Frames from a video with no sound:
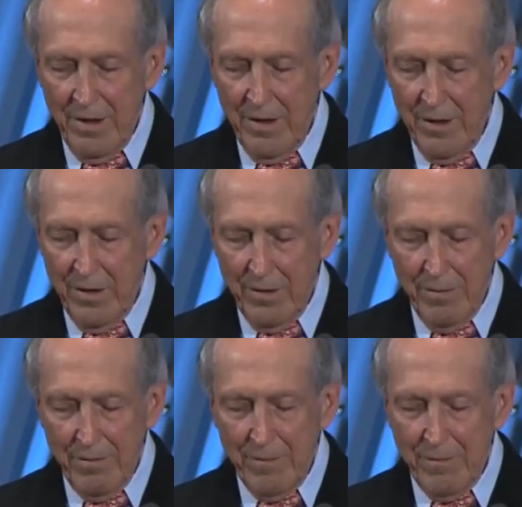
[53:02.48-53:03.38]

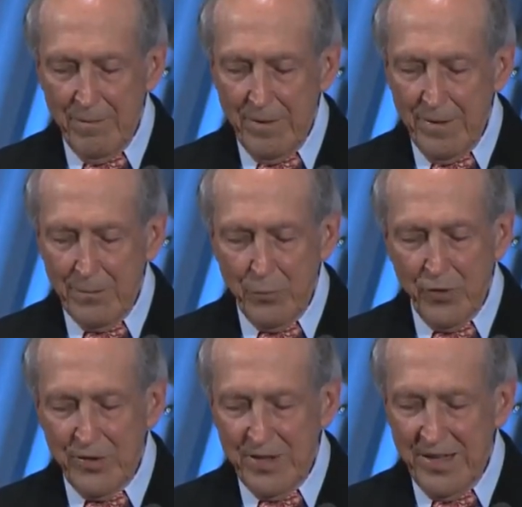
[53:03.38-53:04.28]
and
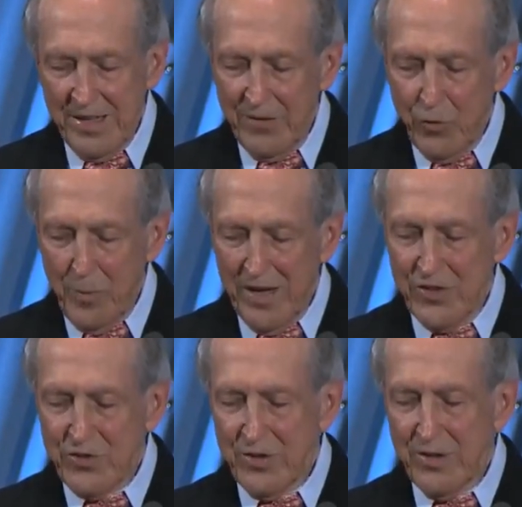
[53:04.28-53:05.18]
presenting
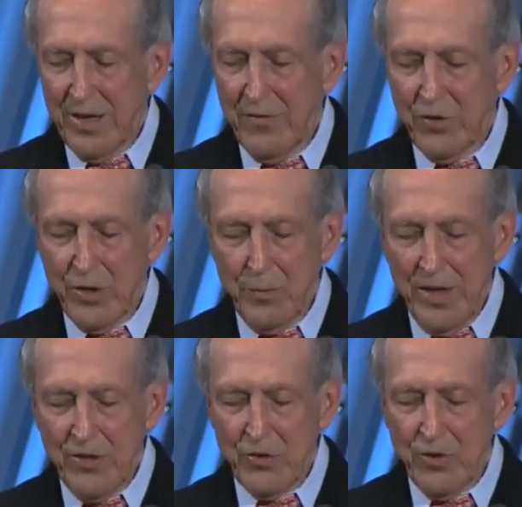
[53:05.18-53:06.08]
information after the
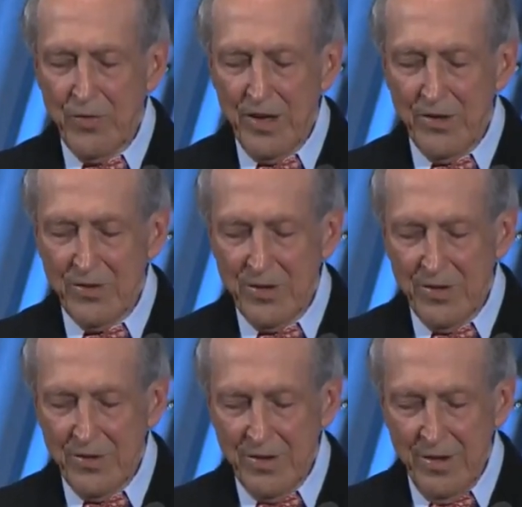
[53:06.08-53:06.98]
major
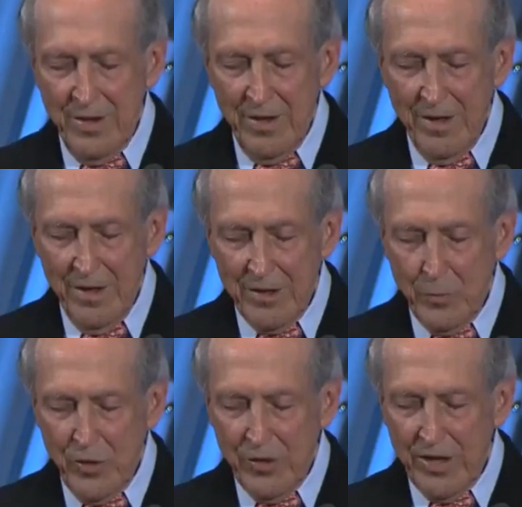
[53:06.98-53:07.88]
advances in
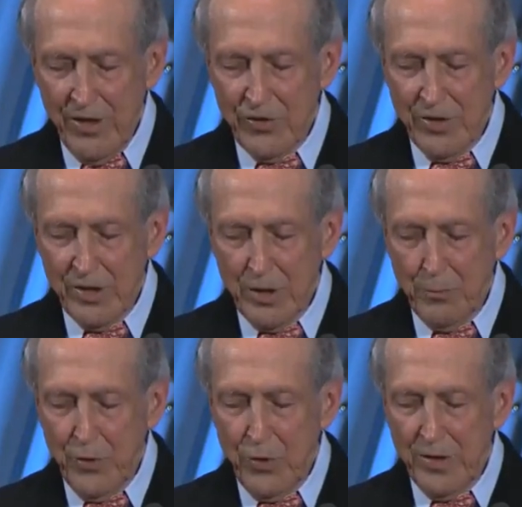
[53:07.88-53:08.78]
communication and
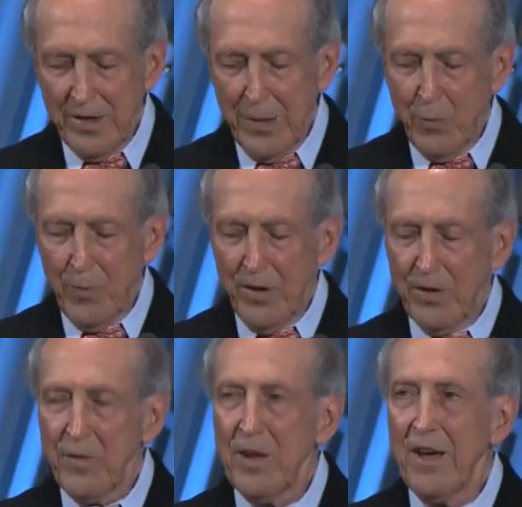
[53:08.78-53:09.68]
computing
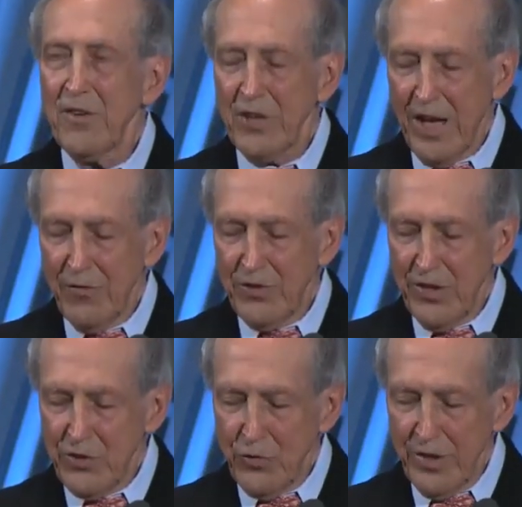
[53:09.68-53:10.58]
capability in the last half
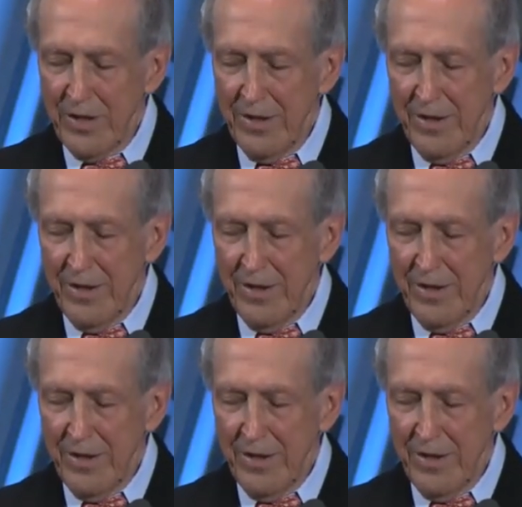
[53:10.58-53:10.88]
century?